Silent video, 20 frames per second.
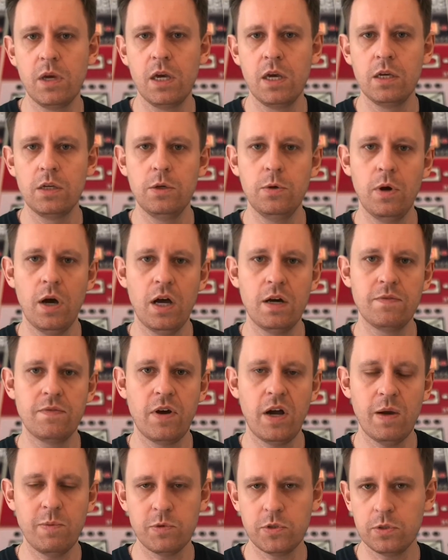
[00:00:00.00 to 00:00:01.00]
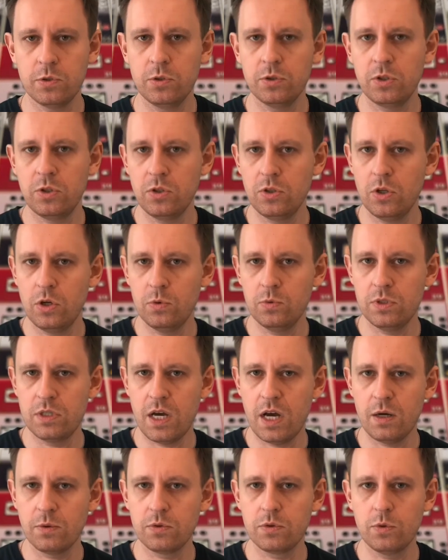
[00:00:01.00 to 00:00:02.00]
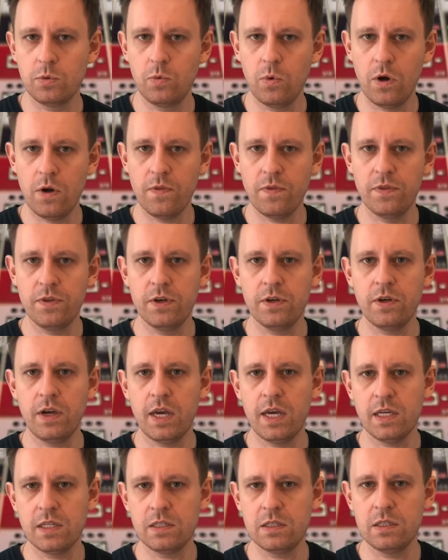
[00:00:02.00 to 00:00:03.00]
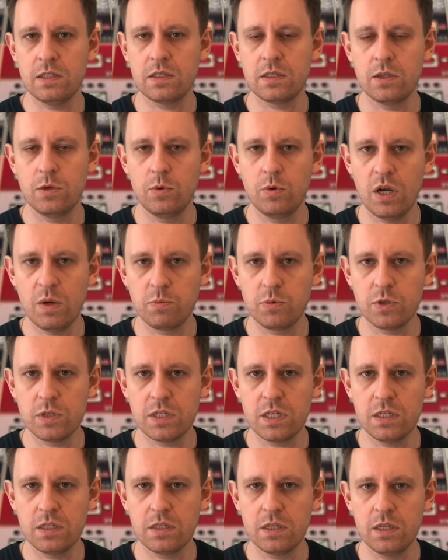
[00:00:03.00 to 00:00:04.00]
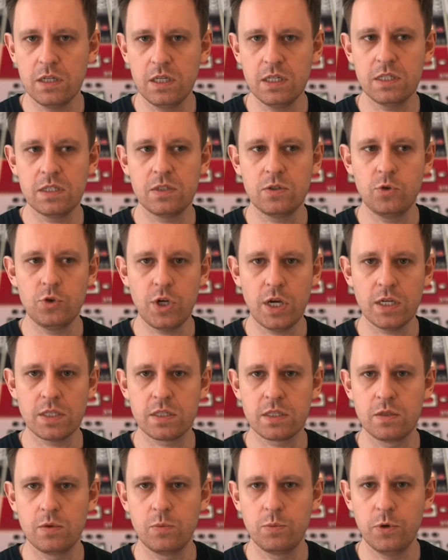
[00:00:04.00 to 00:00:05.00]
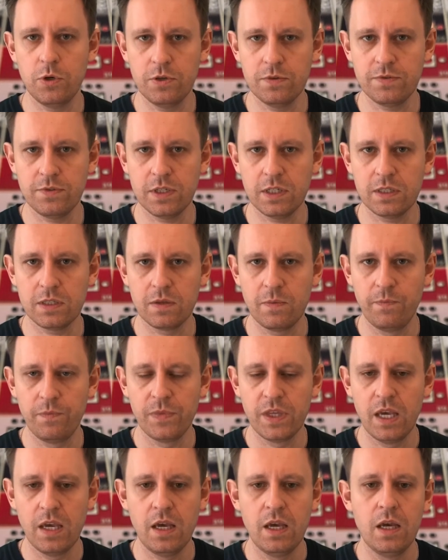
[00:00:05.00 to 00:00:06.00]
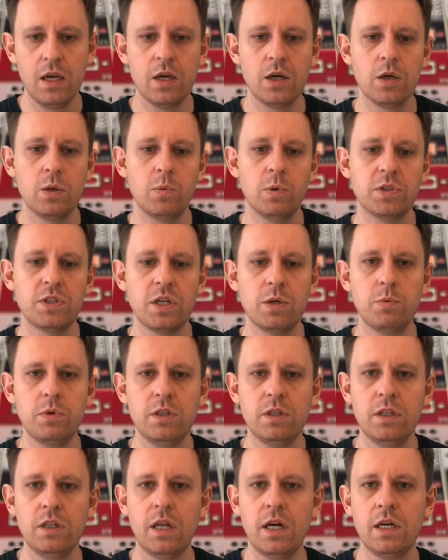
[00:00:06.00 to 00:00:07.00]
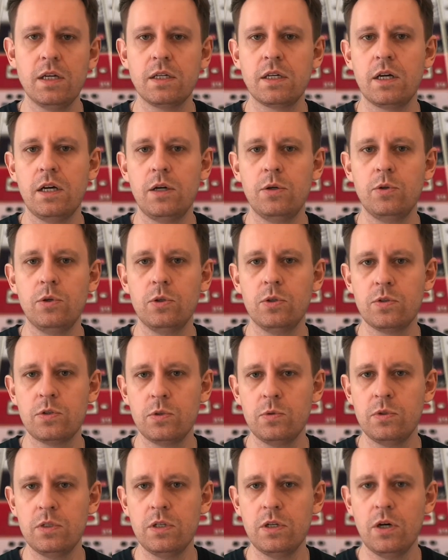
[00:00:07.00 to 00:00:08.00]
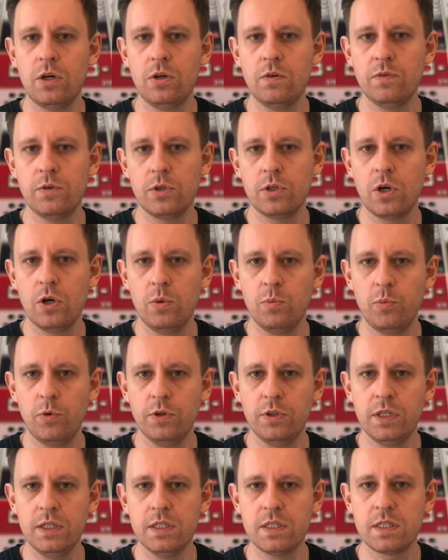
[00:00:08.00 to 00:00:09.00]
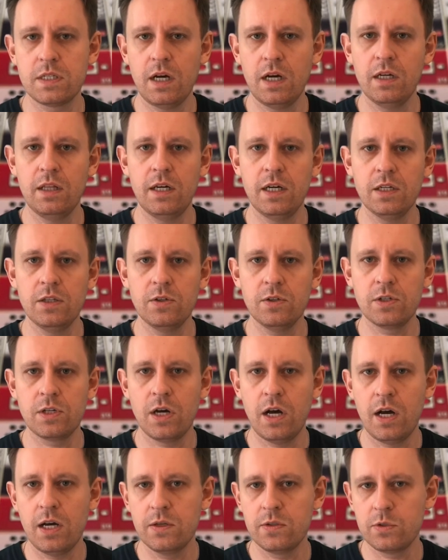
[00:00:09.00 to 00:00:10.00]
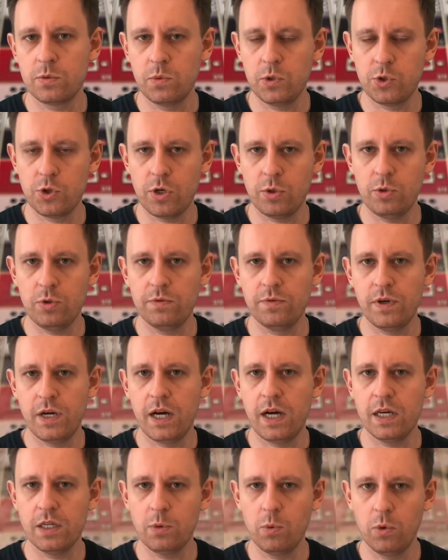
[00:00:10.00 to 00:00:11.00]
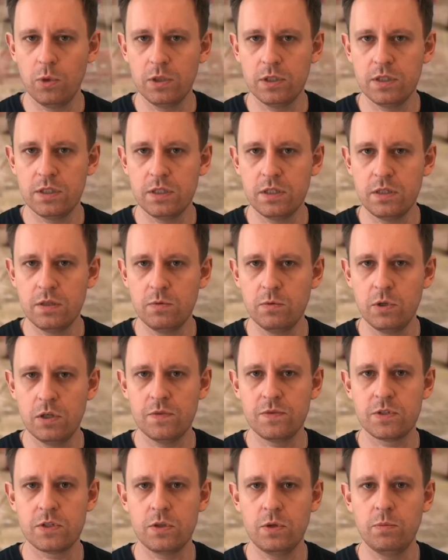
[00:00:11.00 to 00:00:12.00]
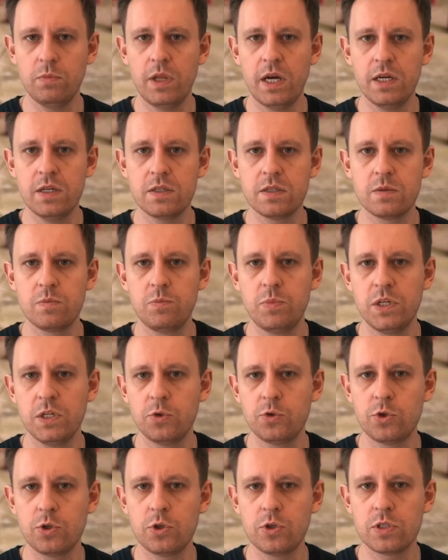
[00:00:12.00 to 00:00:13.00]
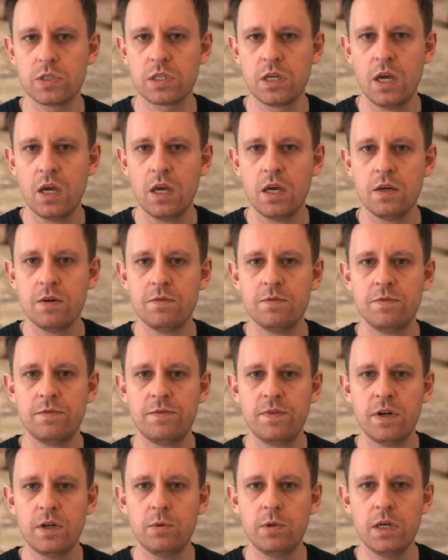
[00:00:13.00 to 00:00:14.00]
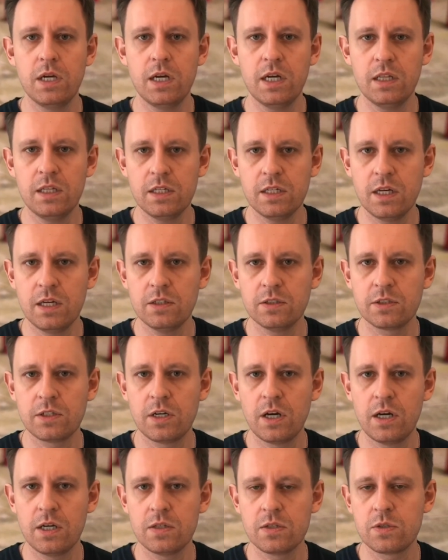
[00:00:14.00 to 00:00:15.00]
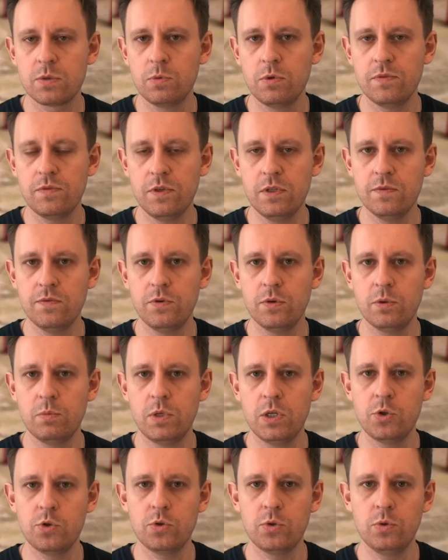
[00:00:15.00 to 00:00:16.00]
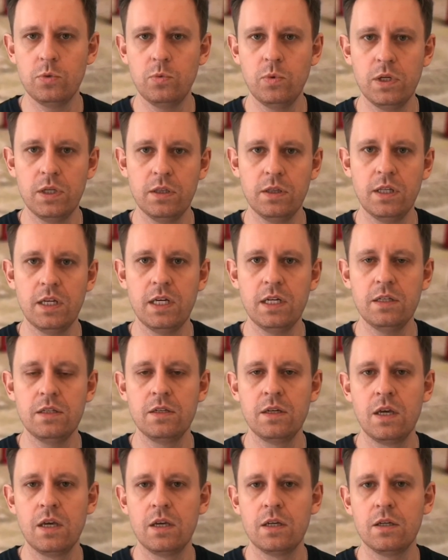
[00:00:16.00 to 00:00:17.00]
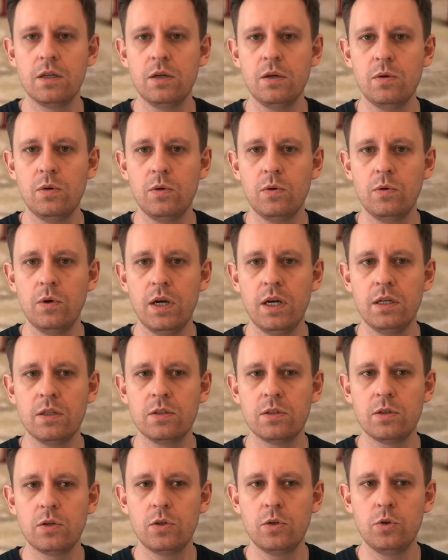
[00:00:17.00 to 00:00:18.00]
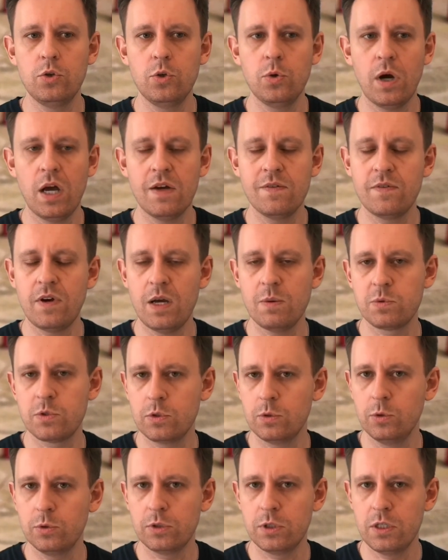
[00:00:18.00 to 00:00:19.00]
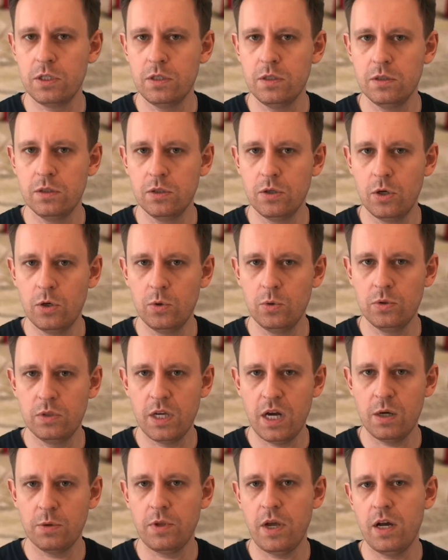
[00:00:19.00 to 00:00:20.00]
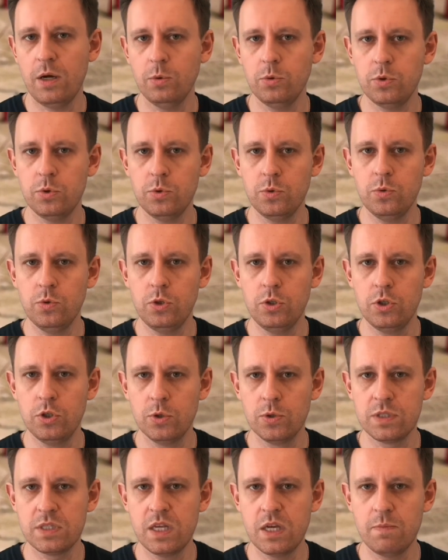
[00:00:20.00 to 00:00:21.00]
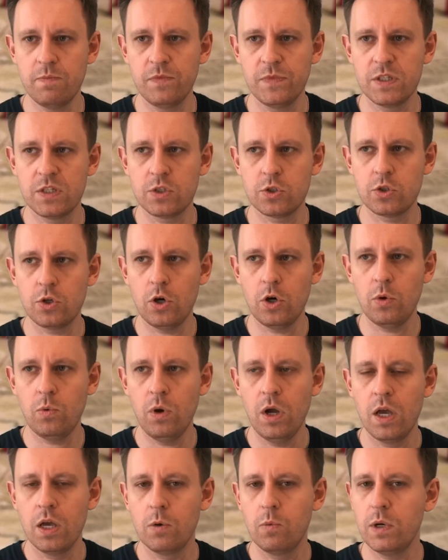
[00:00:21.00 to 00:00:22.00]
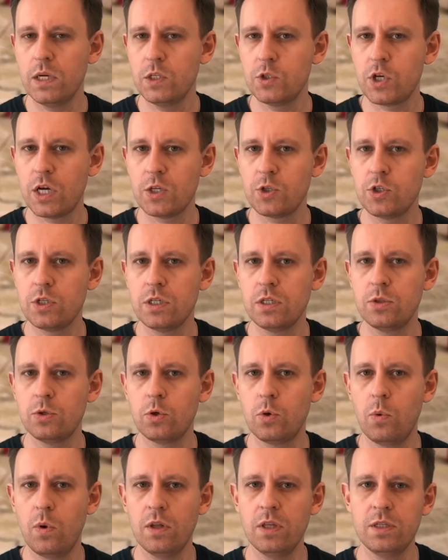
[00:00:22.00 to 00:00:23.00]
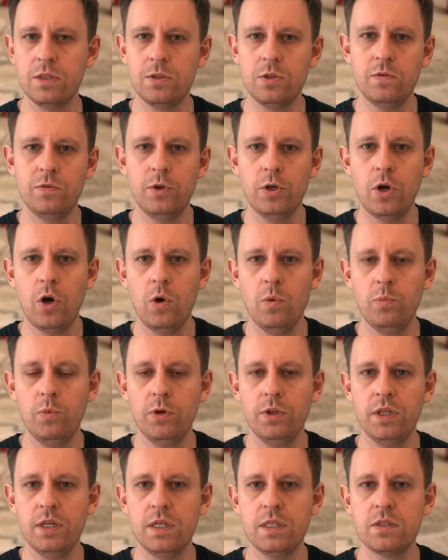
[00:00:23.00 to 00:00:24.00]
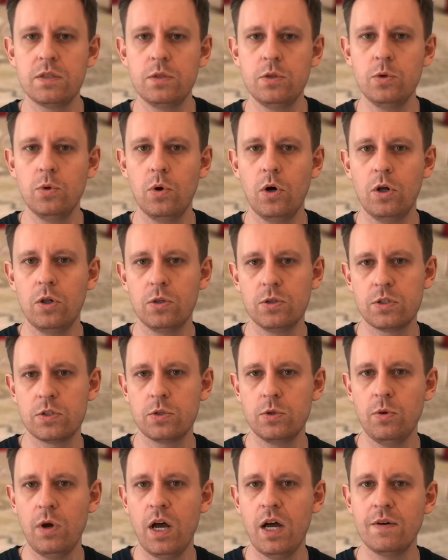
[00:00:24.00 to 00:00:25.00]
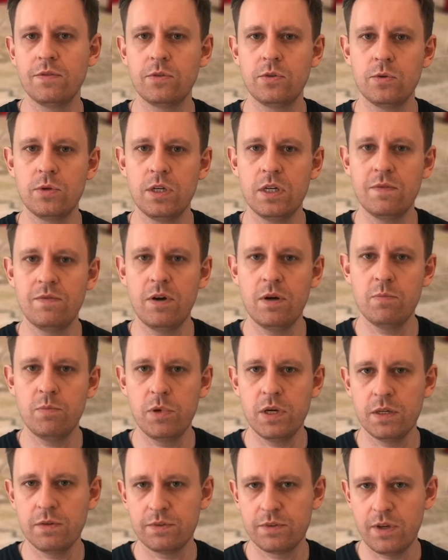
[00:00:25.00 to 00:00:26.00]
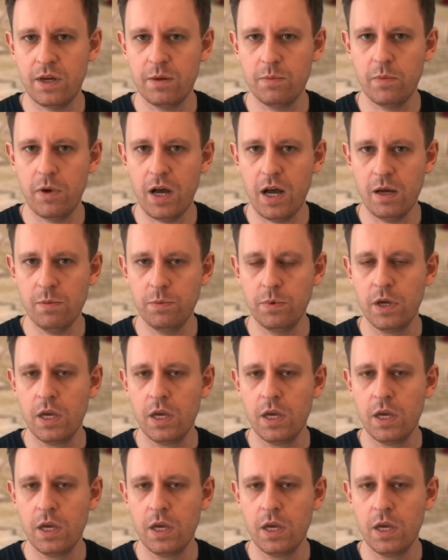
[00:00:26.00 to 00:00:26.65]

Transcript: you have absolutely no doubt what the hexes represent. It's just perfect. What I really like are also the other components. I like the cards, which are of a high quality with some nice pictures, very elegant cards with information well laid, and you have absolutely no doubt how to use them. So when judging the quality of the components, you also have to give a big thumb up